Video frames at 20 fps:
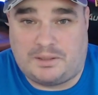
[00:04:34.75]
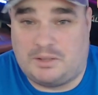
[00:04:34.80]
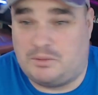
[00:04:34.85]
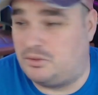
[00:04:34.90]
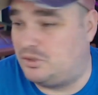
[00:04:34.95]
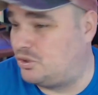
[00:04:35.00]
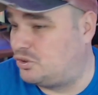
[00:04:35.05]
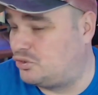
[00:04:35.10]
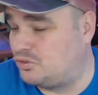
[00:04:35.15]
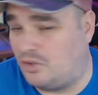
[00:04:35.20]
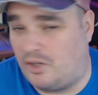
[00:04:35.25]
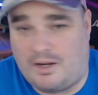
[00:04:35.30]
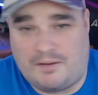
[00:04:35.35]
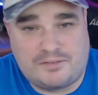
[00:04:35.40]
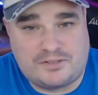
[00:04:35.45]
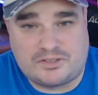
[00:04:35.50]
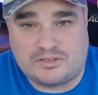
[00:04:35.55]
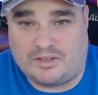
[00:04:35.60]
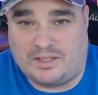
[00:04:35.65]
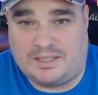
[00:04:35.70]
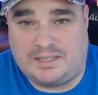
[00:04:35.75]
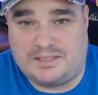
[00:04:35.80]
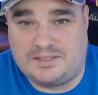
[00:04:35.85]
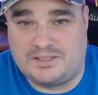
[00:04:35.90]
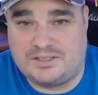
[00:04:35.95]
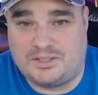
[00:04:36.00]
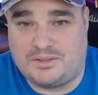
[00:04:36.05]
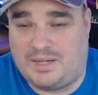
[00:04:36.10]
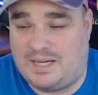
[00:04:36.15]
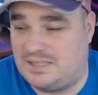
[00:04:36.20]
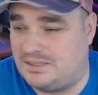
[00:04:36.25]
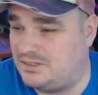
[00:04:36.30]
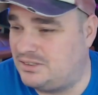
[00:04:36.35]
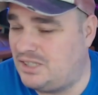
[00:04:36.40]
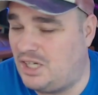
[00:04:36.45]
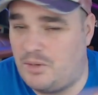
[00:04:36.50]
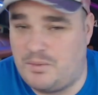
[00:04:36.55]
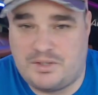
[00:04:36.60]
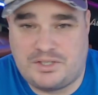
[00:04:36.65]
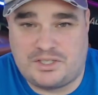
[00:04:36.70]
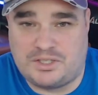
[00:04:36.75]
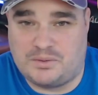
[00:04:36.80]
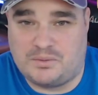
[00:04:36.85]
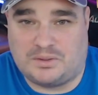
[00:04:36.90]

It will just drive straight into you. It has no issue